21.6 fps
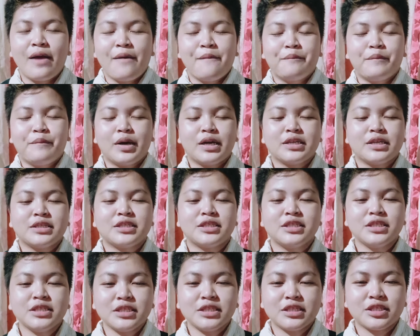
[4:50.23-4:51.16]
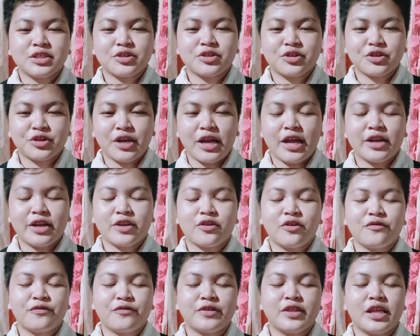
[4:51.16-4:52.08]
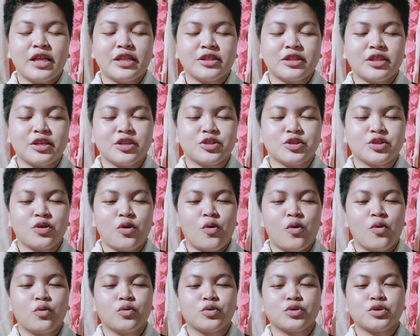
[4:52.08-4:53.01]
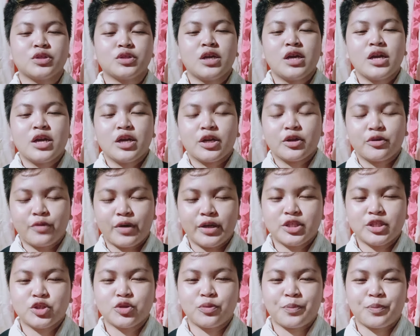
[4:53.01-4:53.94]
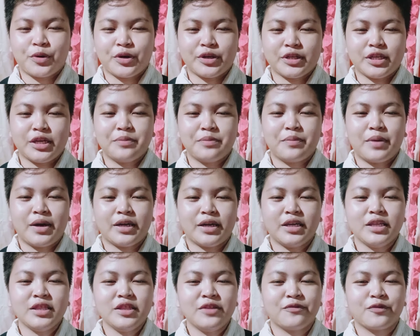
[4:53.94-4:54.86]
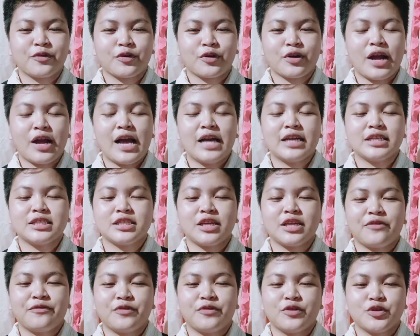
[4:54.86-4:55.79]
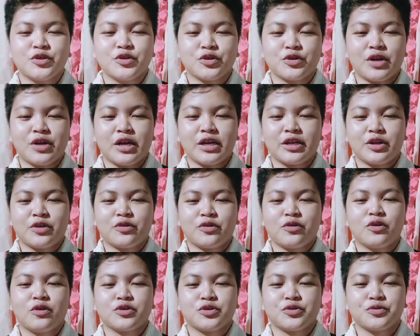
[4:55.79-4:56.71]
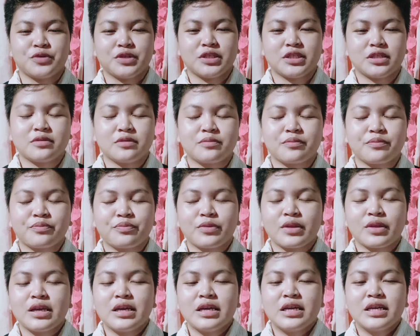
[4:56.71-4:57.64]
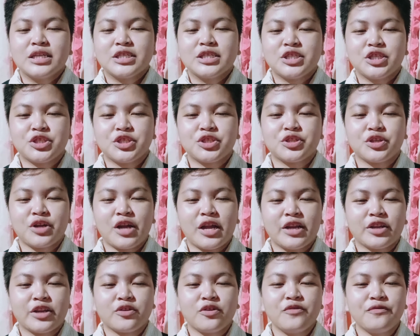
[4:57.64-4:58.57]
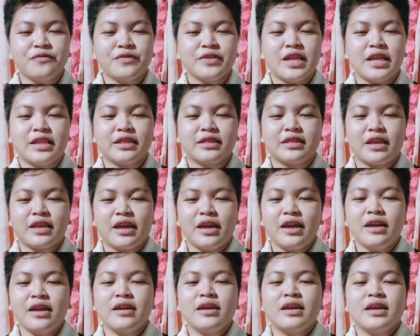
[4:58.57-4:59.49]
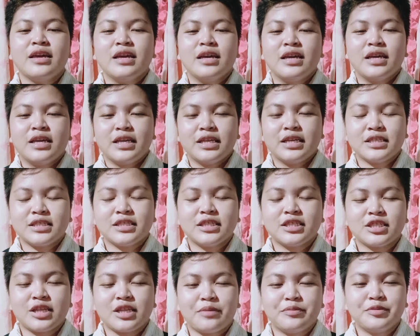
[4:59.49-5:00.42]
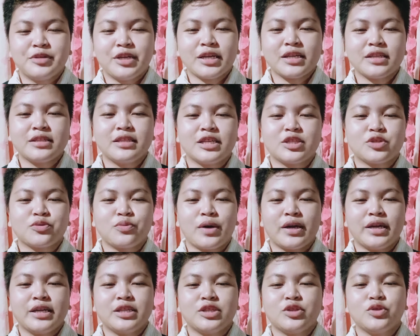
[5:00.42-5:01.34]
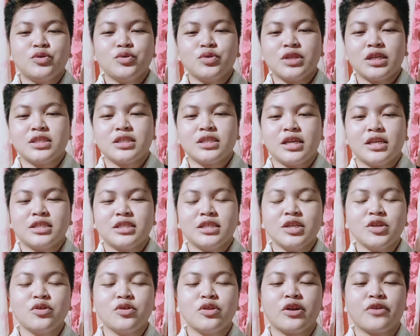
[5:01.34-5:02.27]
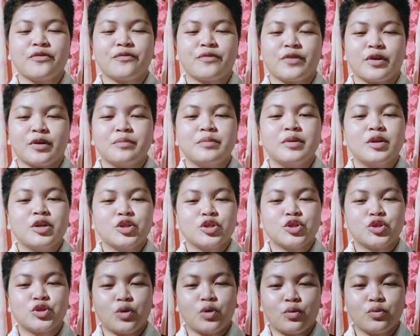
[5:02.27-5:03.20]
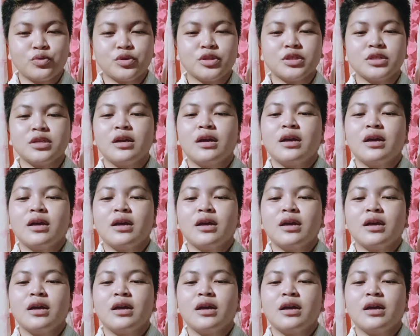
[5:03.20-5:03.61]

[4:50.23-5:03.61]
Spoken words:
my sister and confidante shows great support in my endeavor as a future agriculturist. Sister and confidante is the subject, that's why it uses a singular verb, shows.